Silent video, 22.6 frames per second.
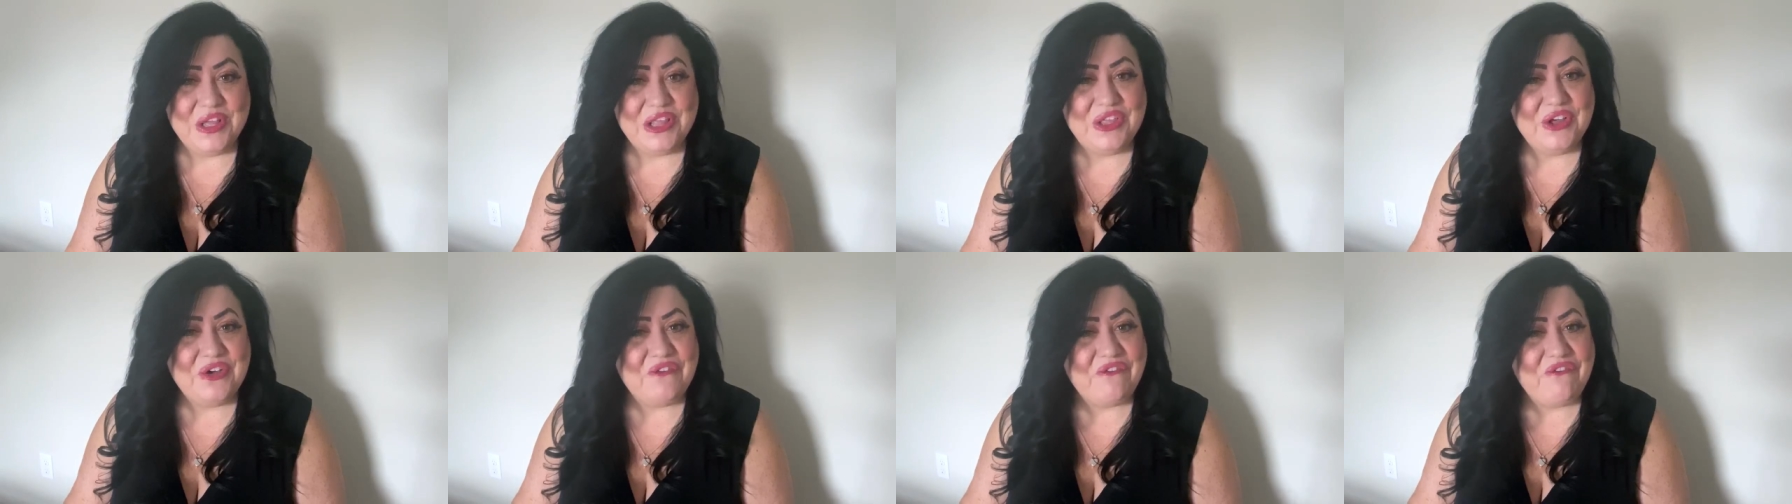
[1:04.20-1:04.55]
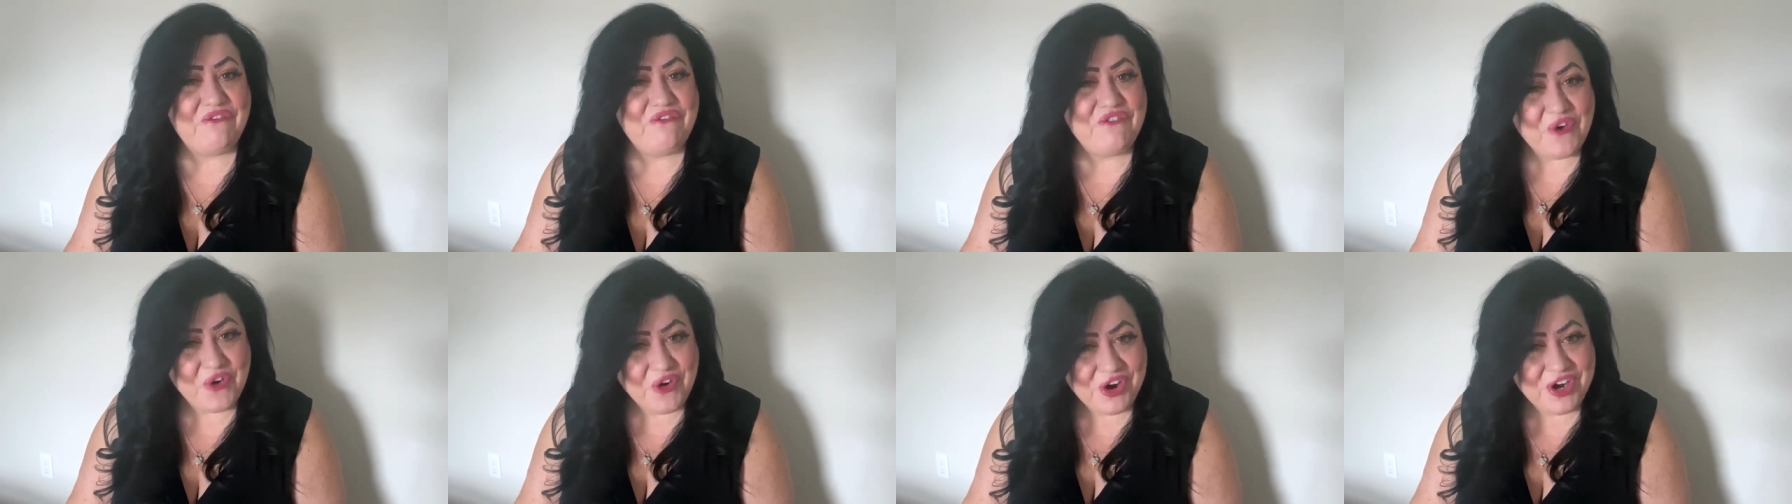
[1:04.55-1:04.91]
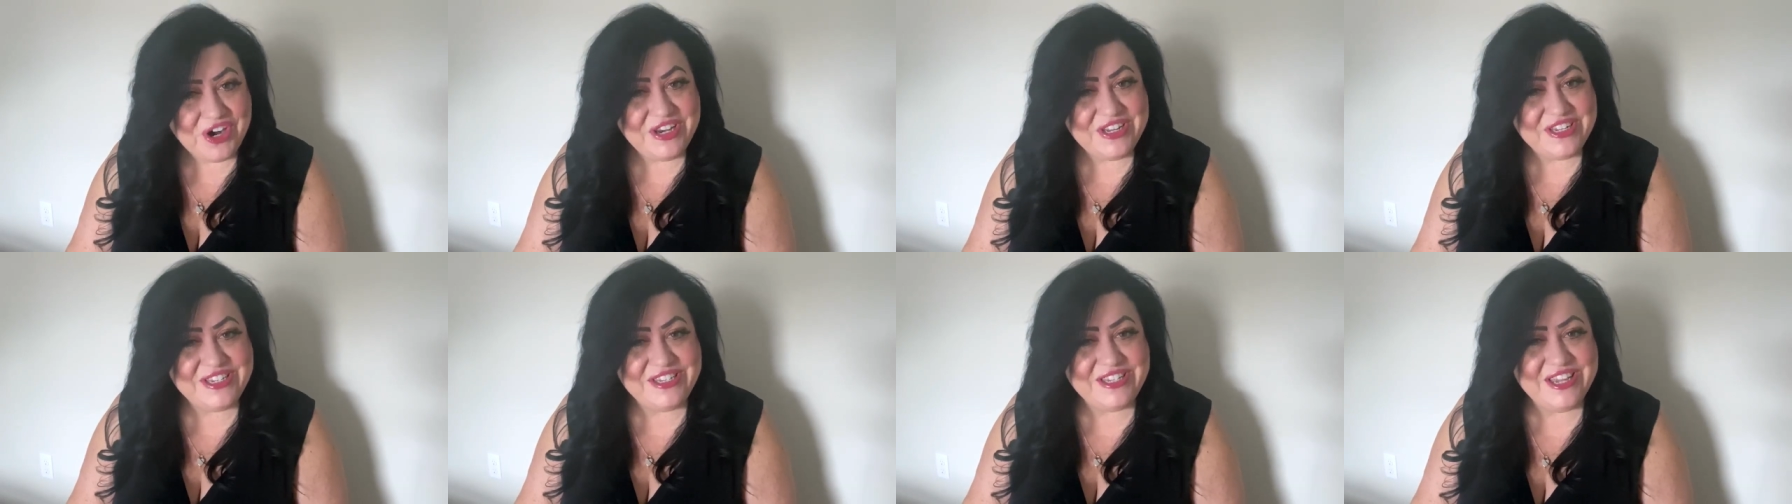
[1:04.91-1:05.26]
look forward
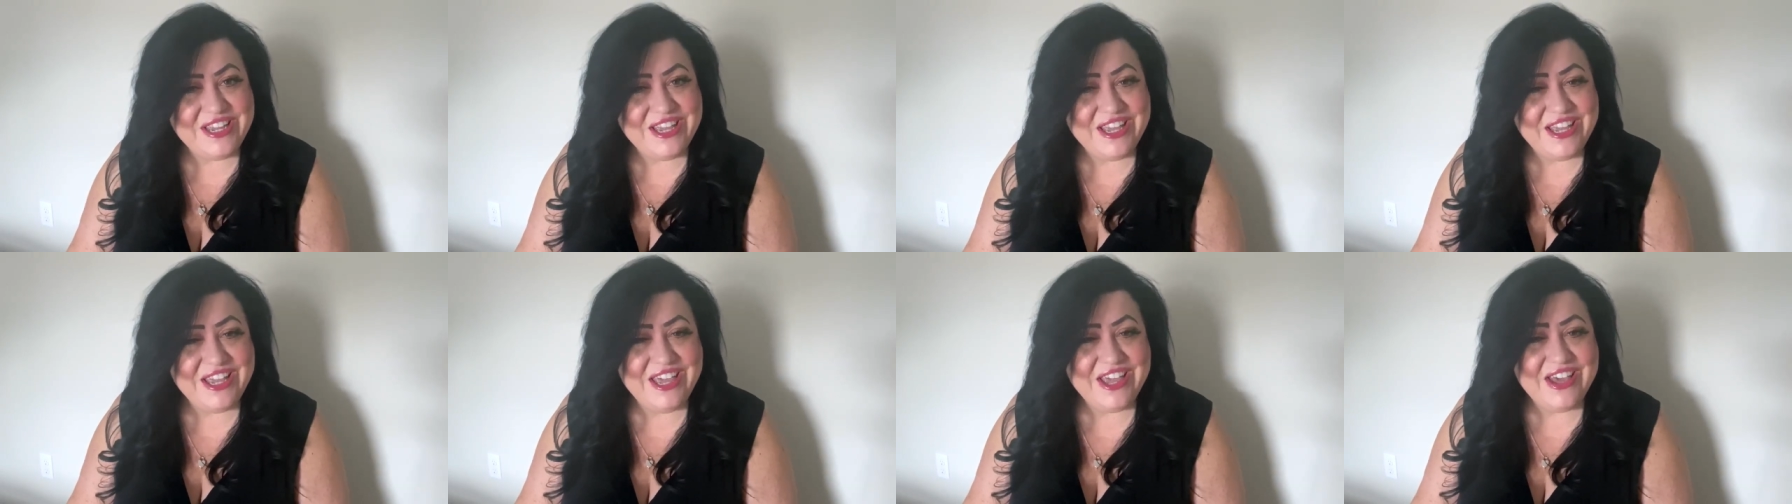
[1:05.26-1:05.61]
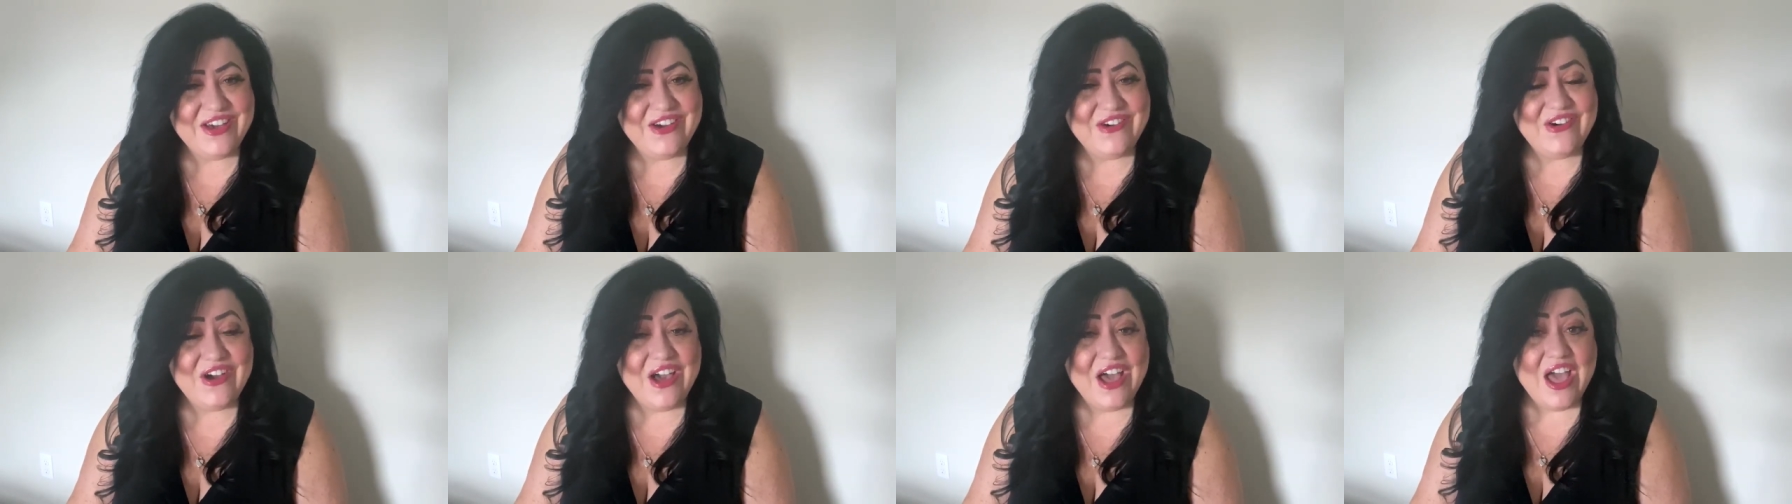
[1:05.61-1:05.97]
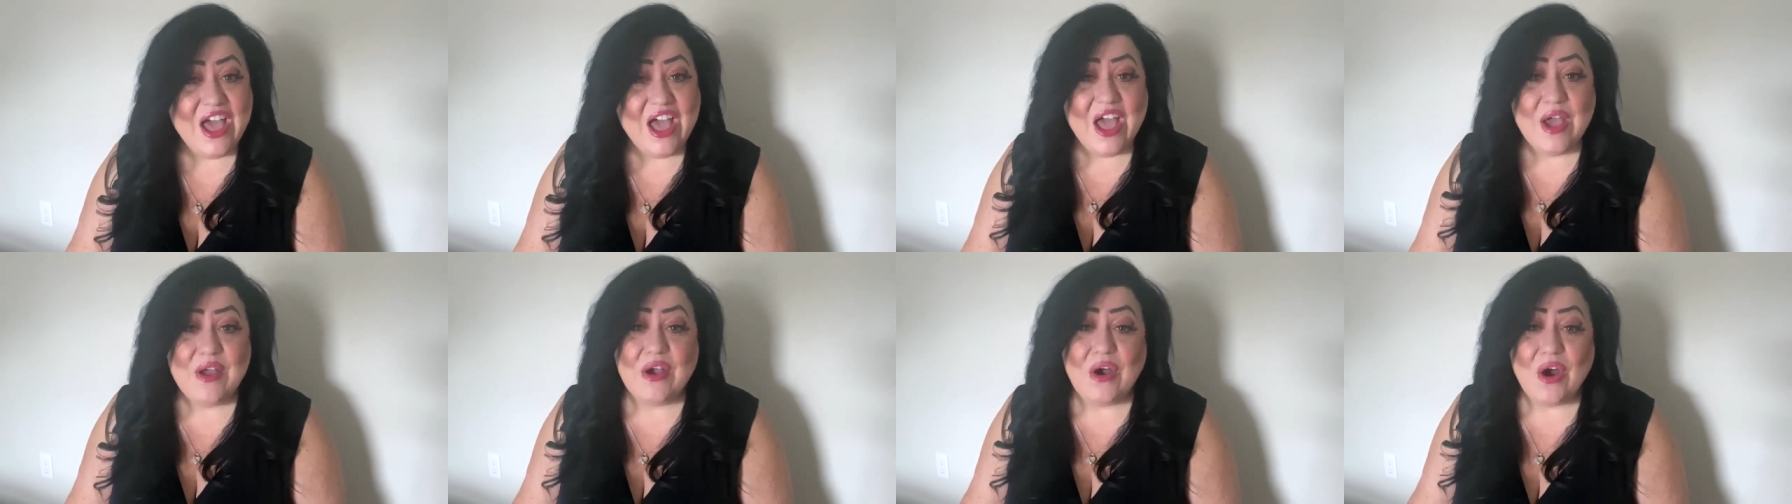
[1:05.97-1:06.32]
to seeing you.
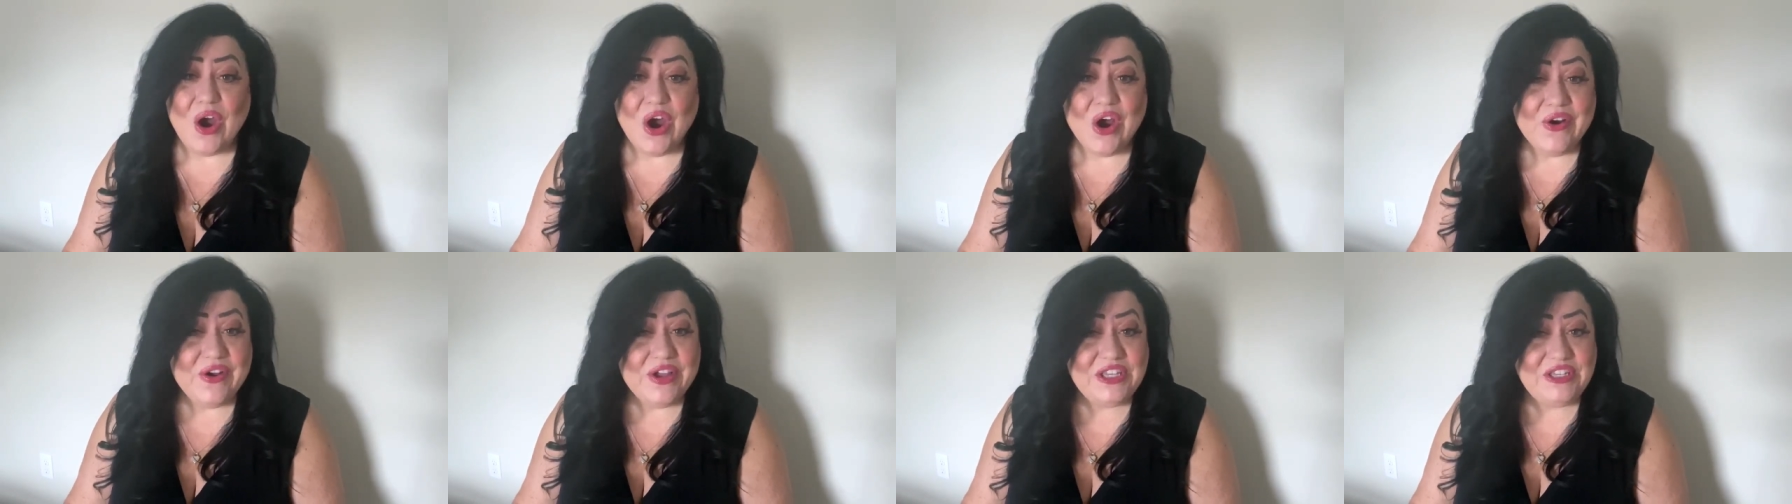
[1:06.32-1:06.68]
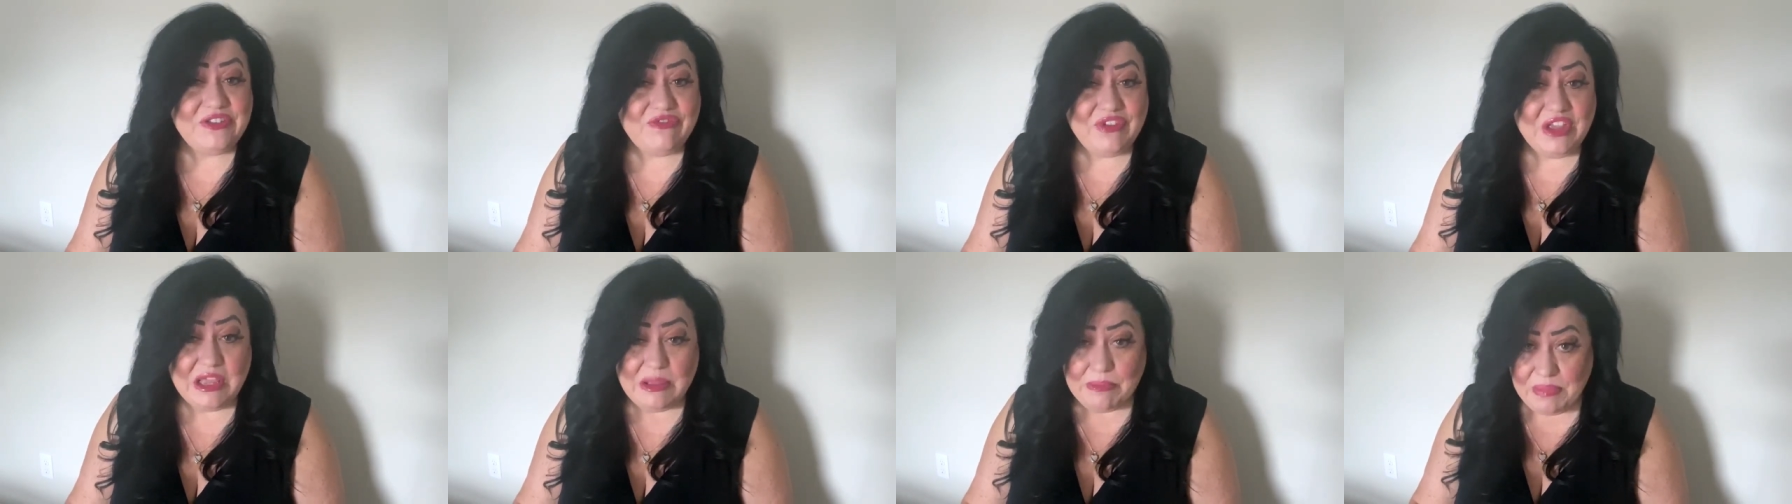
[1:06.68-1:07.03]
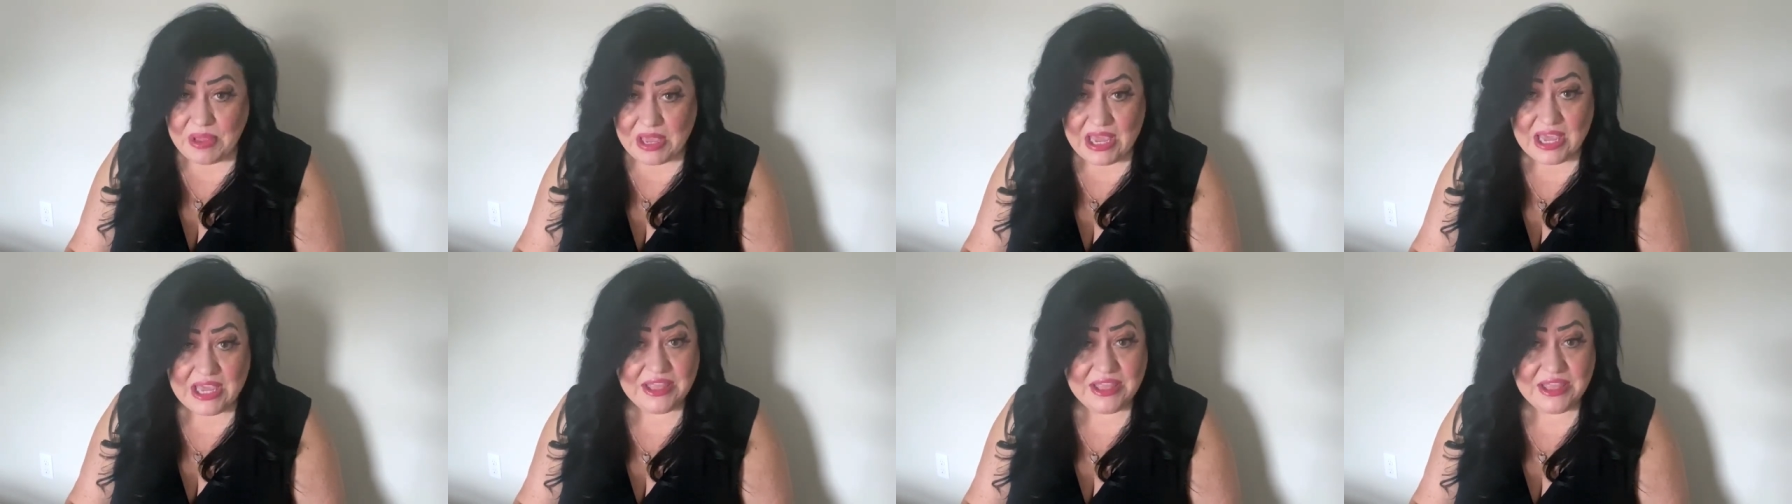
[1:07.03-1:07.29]
RSVP